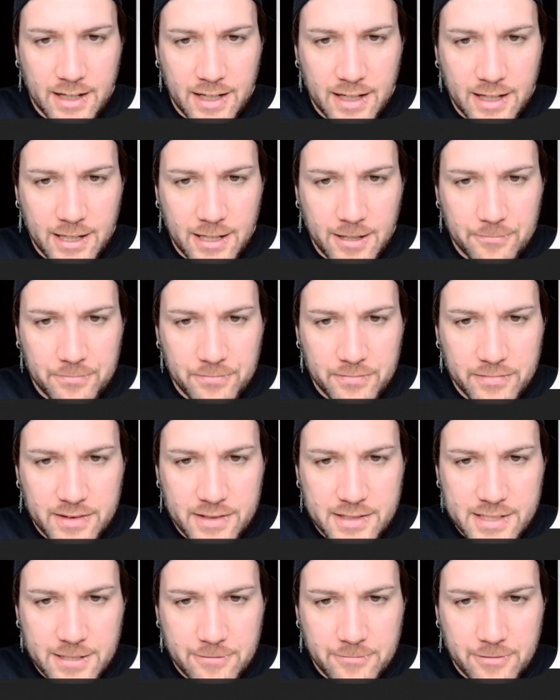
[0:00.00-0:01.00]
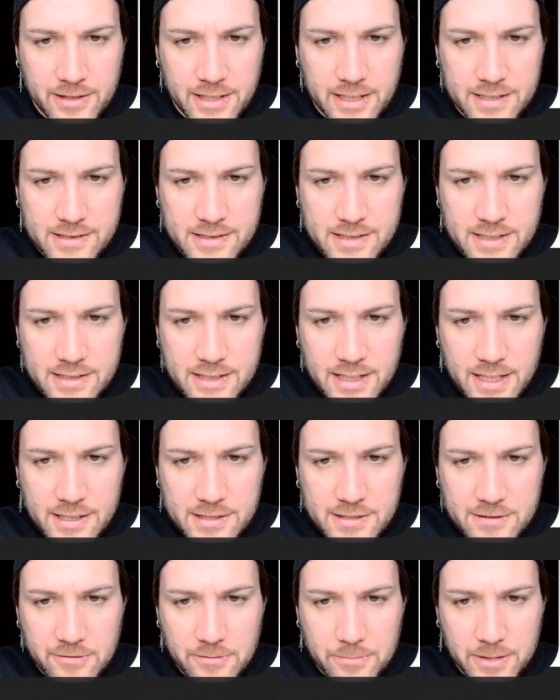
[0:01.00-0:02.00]
Um, see what that says
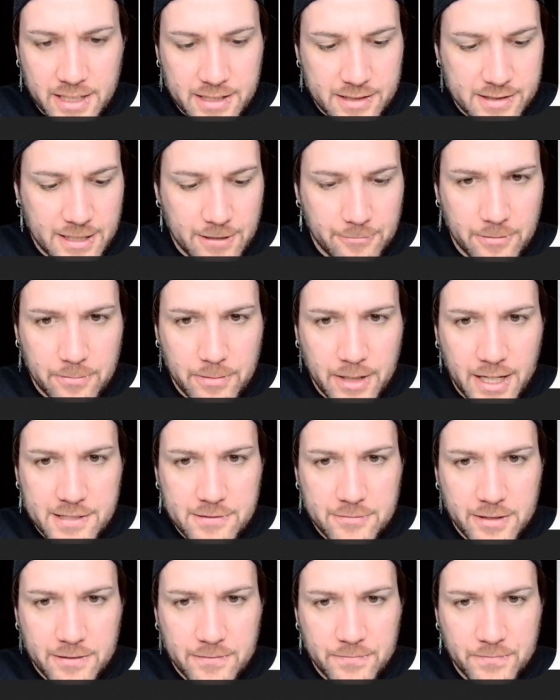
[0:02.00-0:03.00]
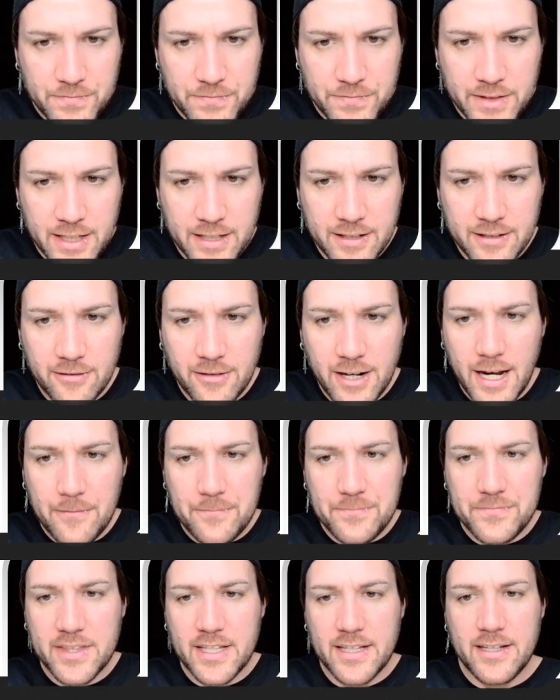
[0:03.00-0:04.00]
there. So replace that with password. All right.
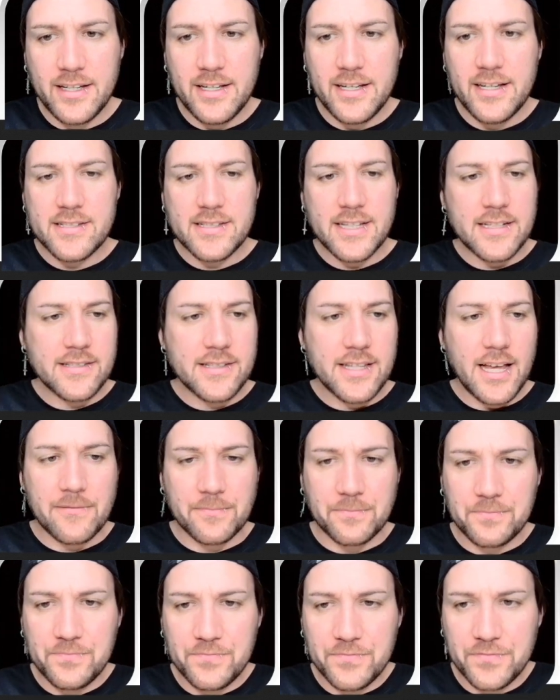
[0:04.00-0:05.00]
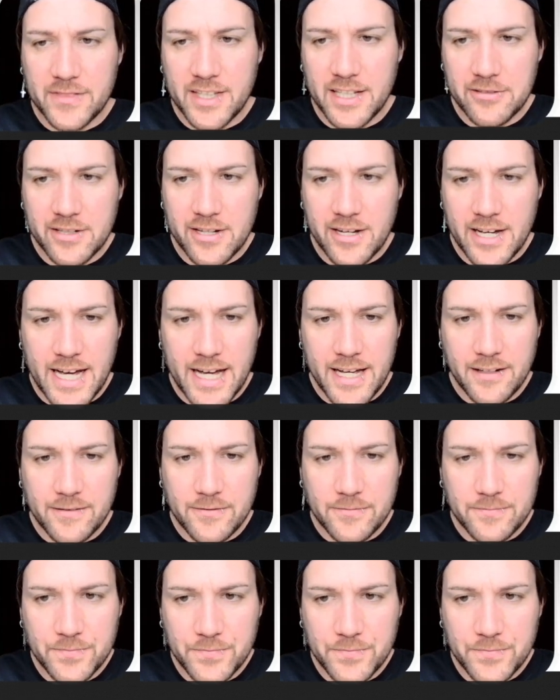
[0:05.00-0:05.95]
So that's done. Then you go add.